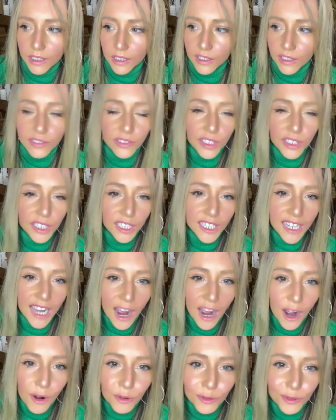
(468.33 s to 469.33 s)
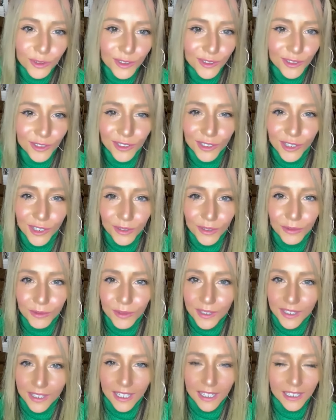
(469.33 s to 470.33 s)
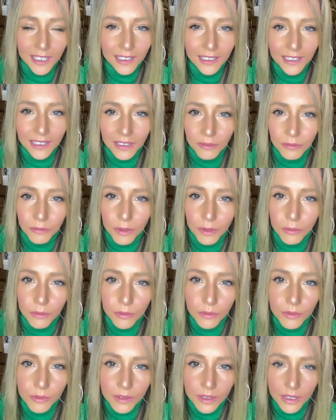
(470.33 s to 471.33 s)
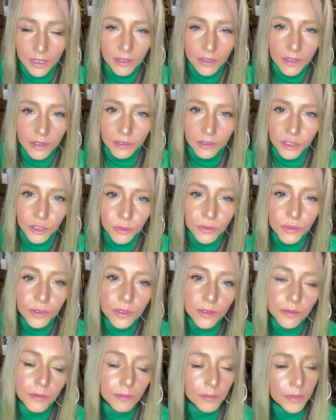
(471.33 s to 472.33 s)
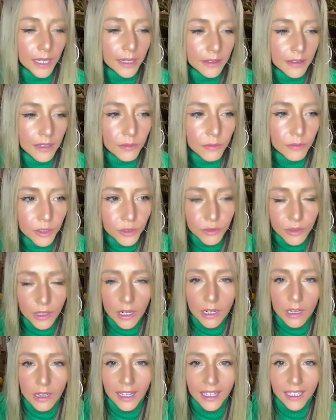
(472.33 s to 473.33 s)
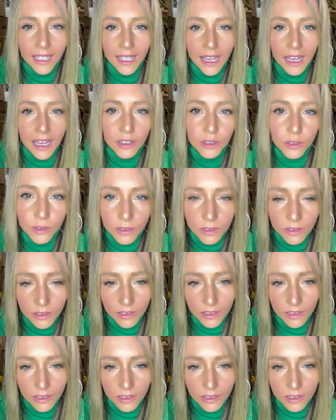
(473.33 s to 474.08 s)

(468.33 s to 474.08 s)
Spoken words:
even cows, it was like the Jews back then were treated like cattle.